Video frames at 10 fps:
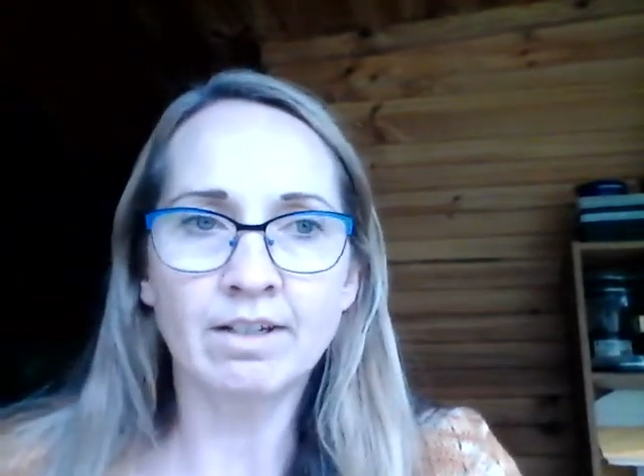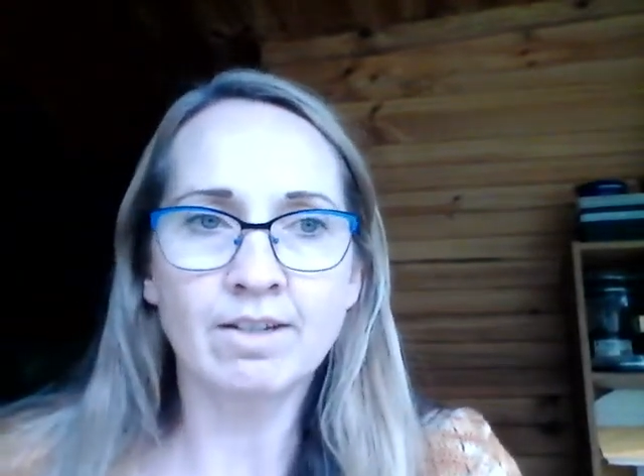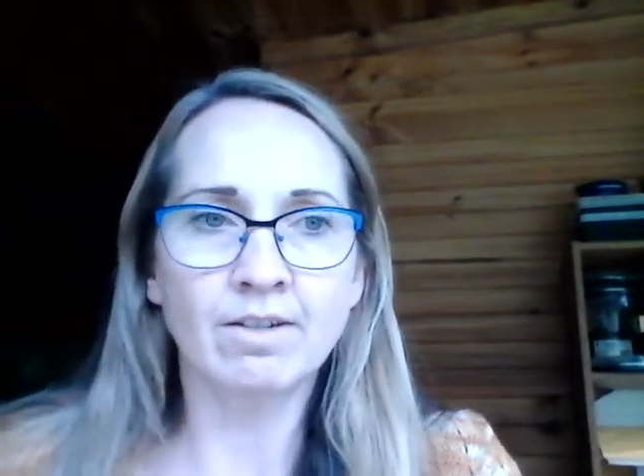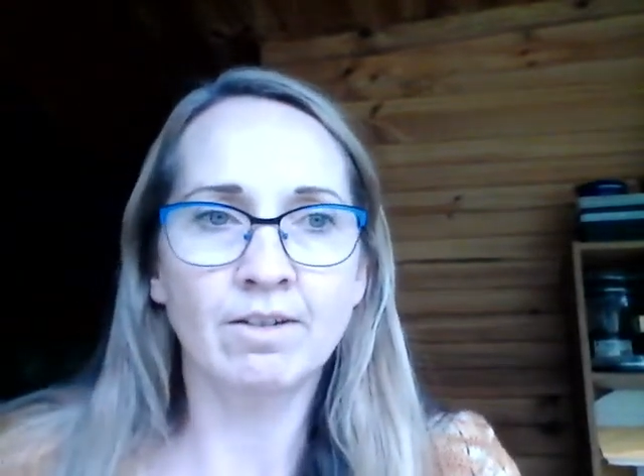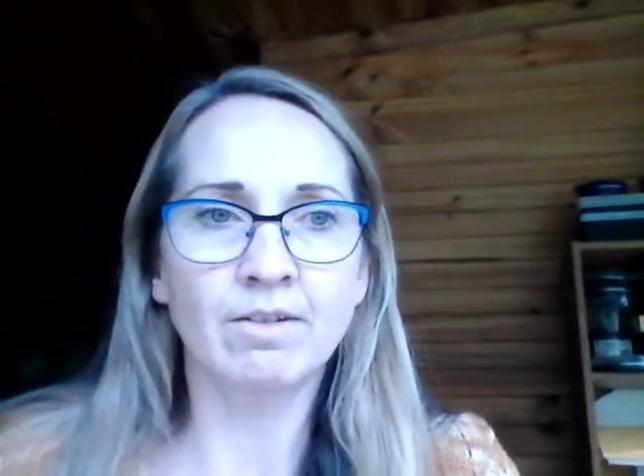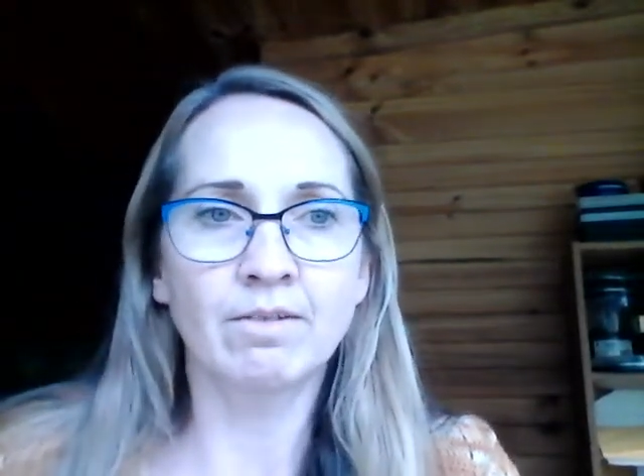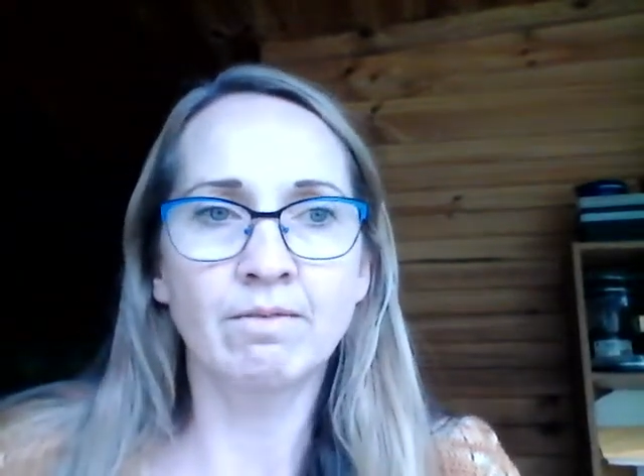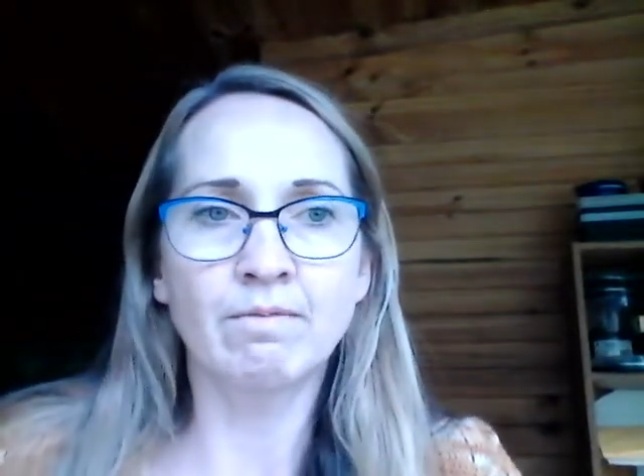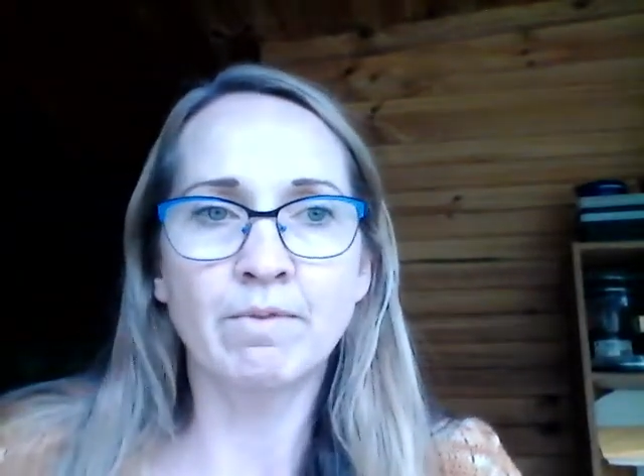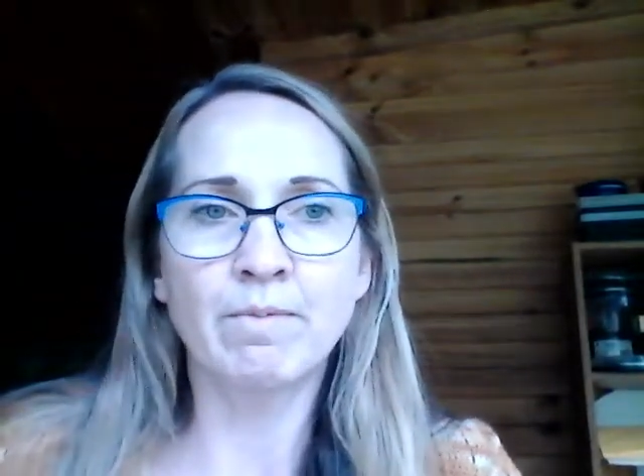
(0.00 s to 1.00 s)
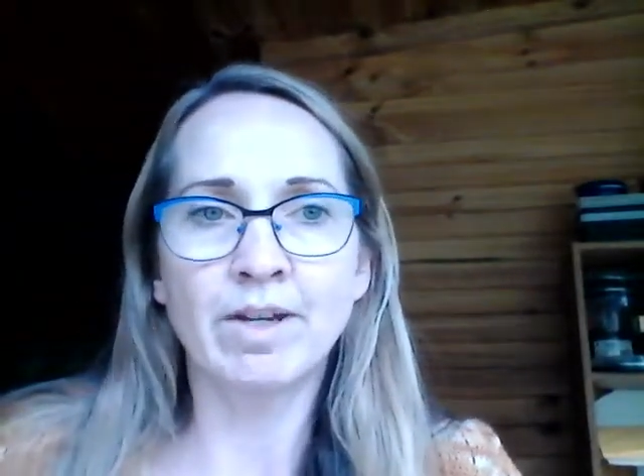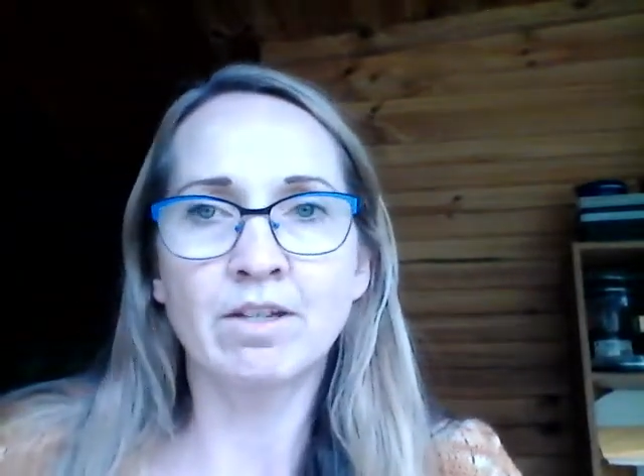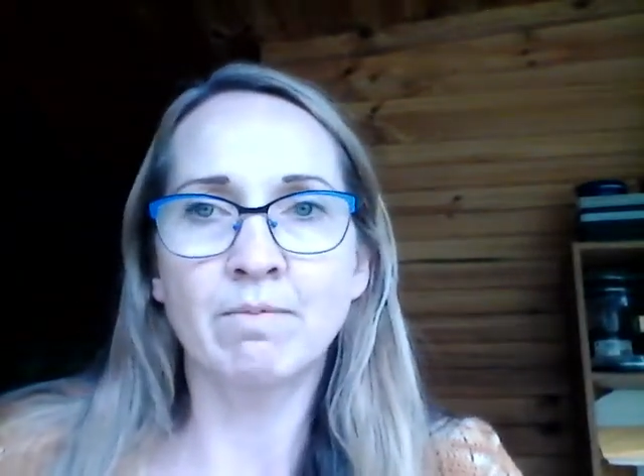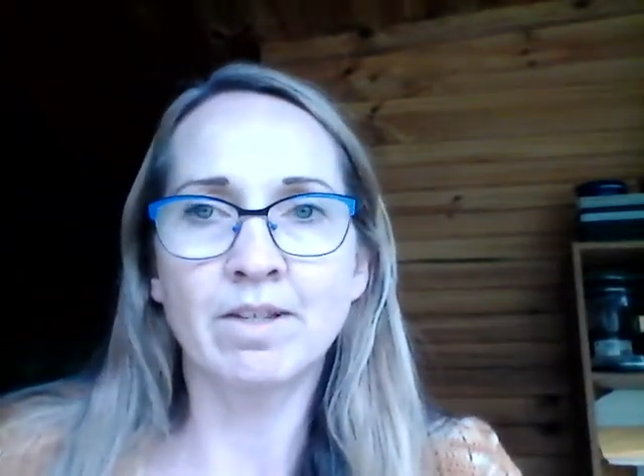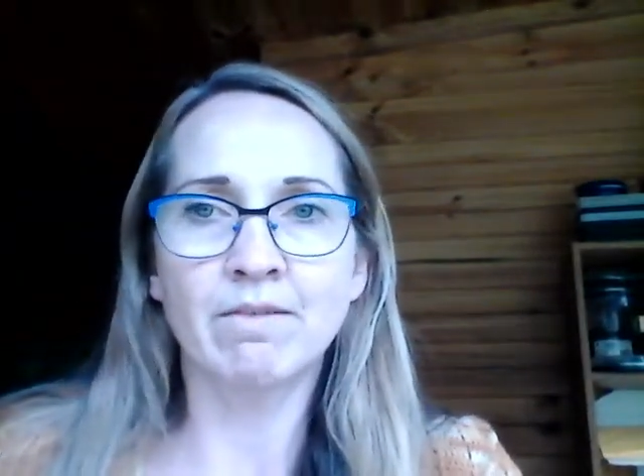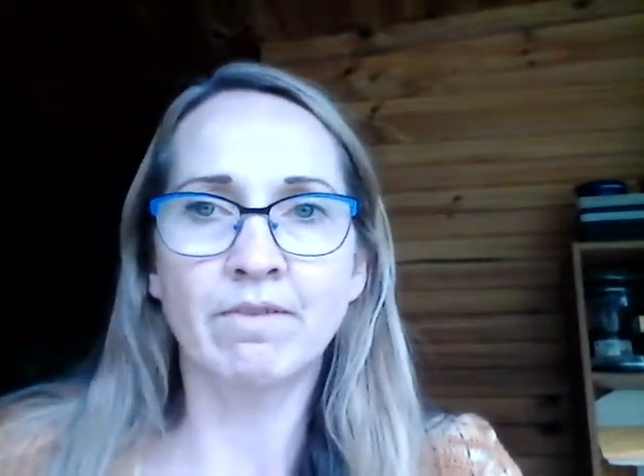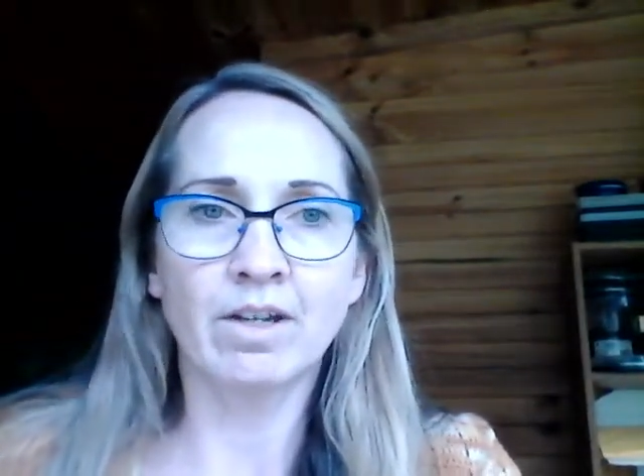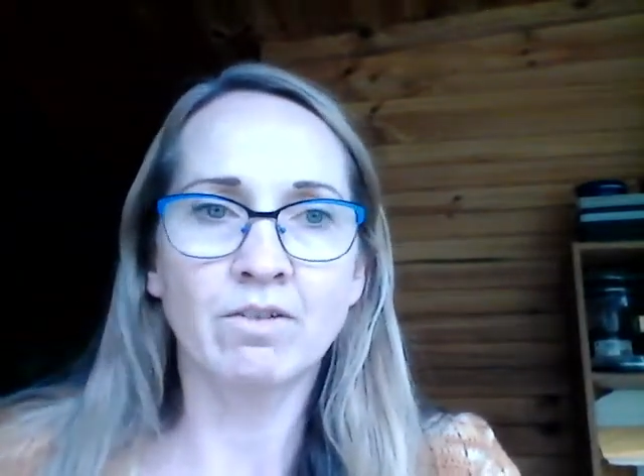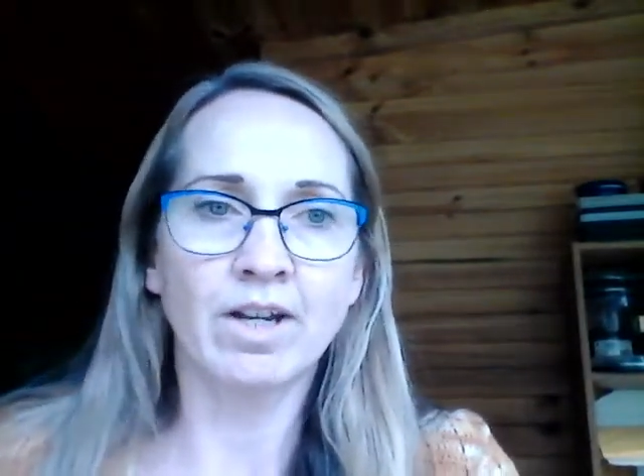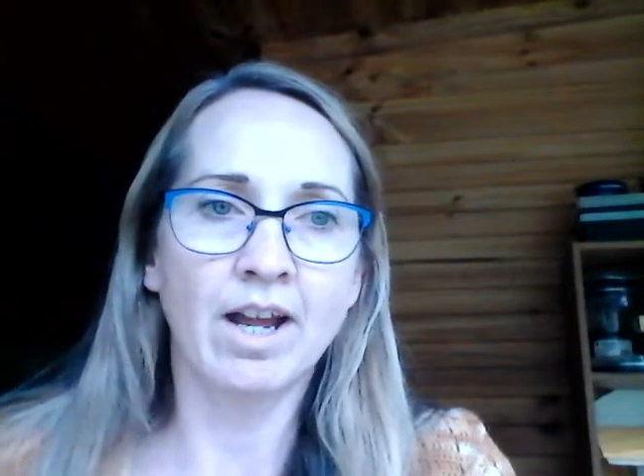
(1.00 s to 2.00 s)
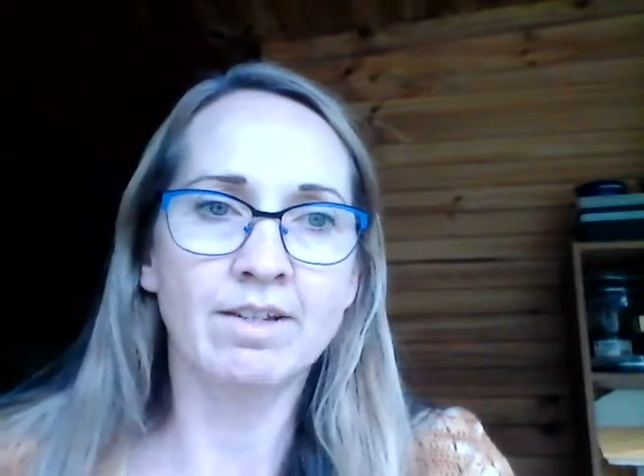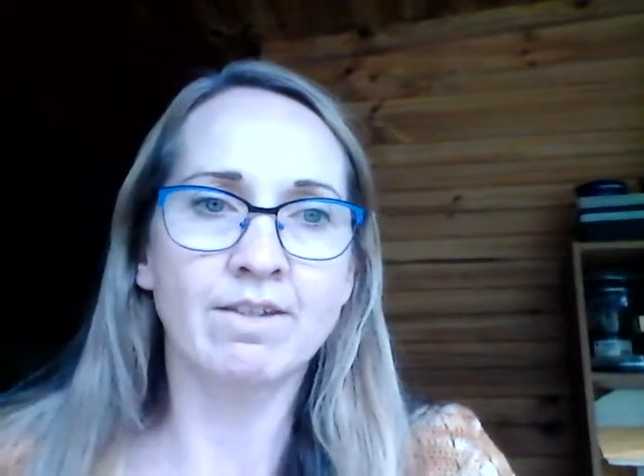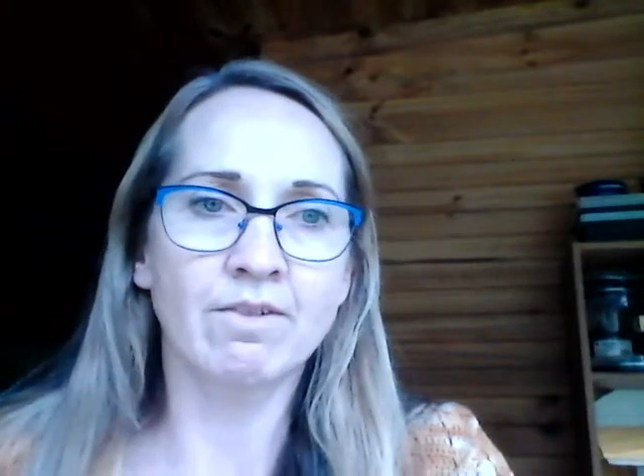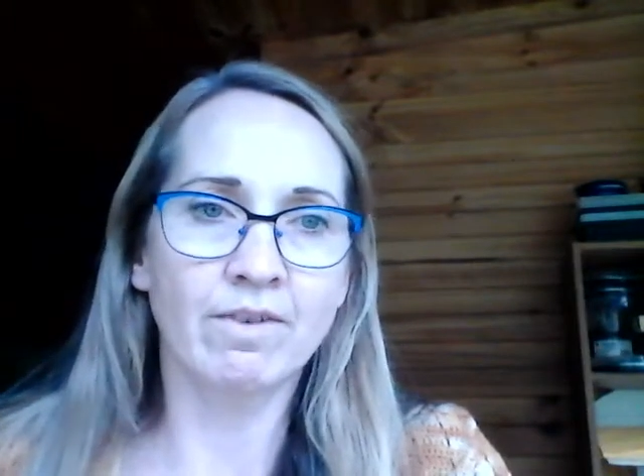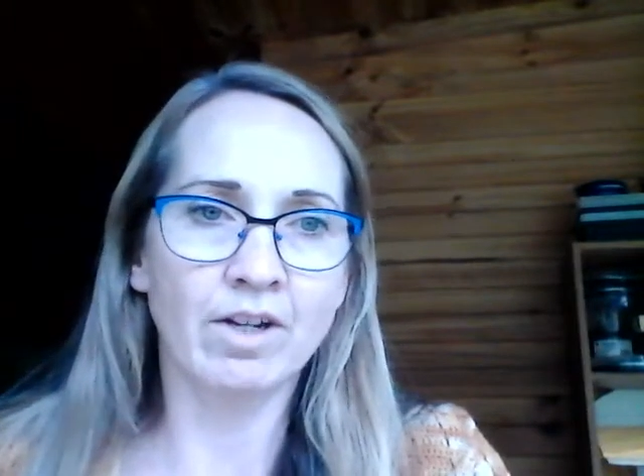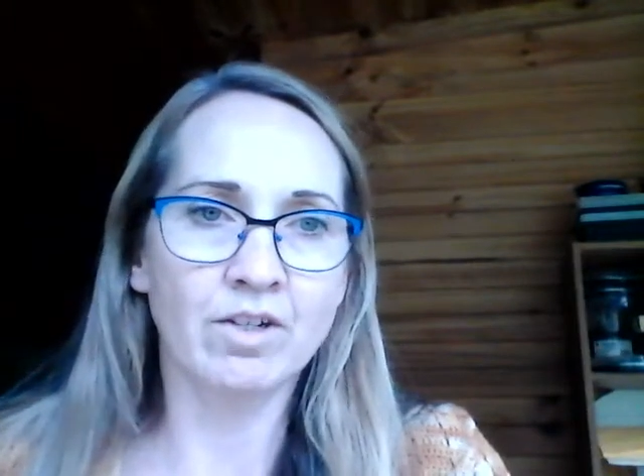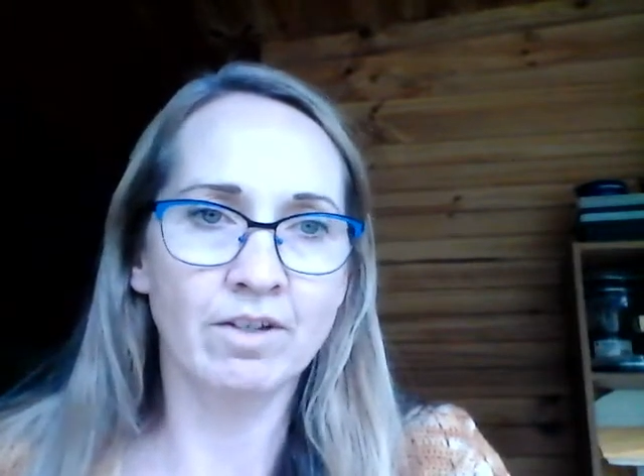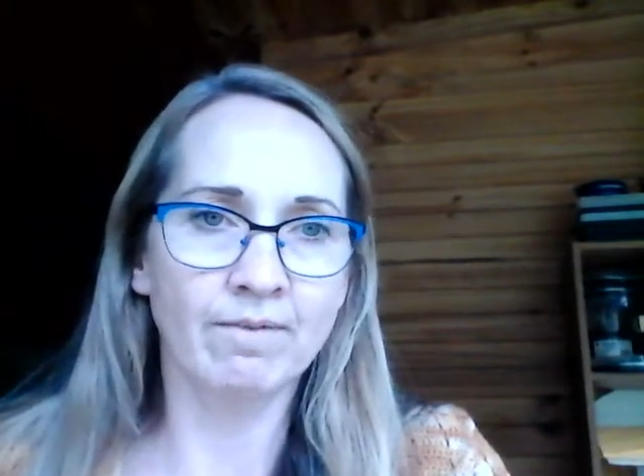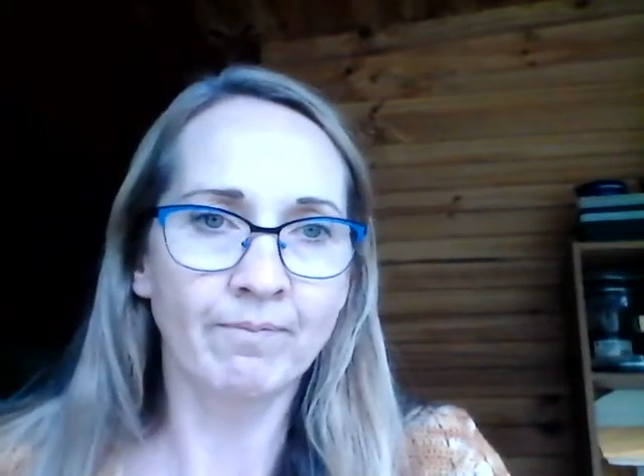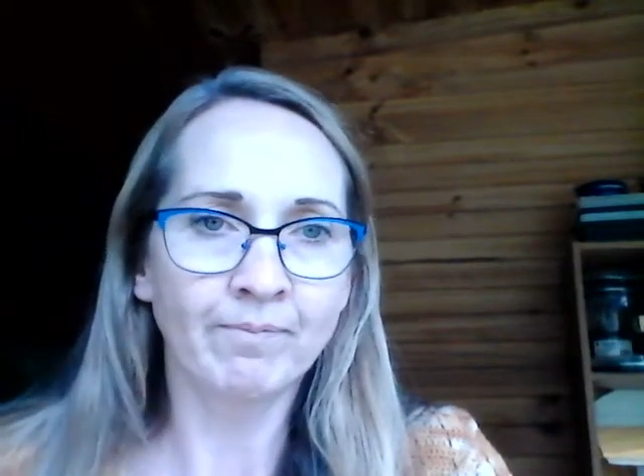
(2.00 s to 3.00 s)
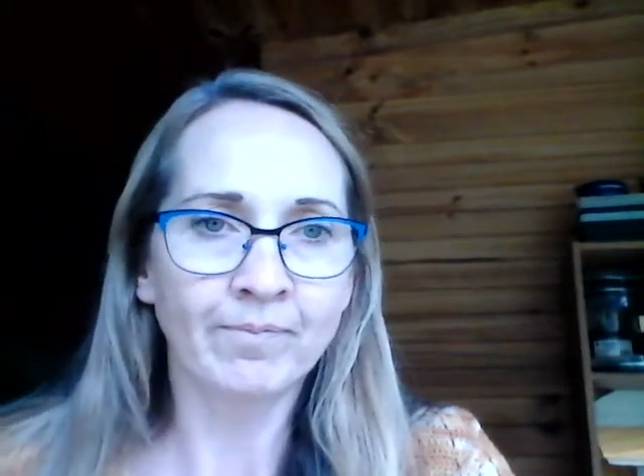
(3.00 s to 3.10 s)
So momentum is a vector. It has direction.